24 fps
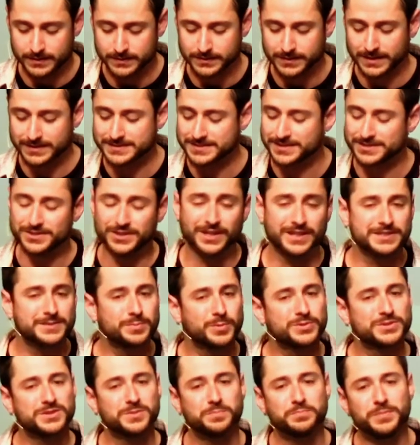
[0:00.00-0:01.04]
God said, You're not
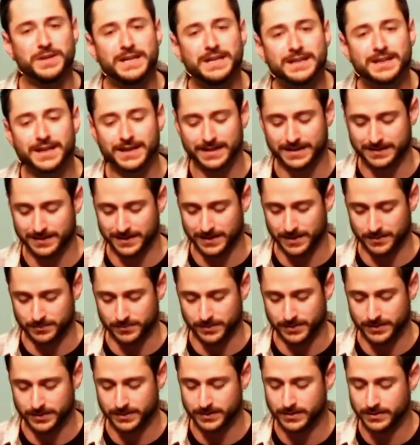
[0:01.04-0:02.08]
supposed to be like them.
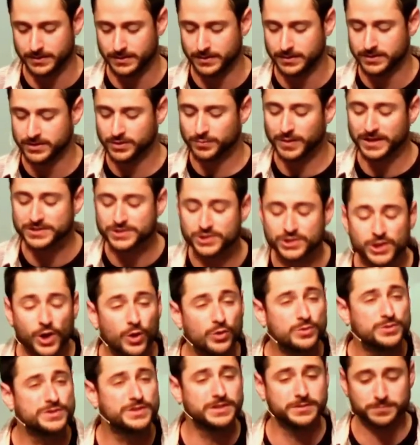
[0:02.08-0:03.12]
You're my
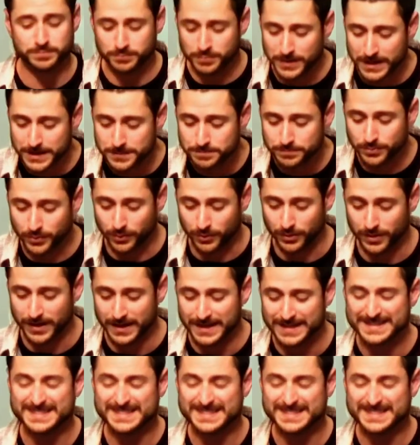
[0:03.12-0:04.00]
chosen people.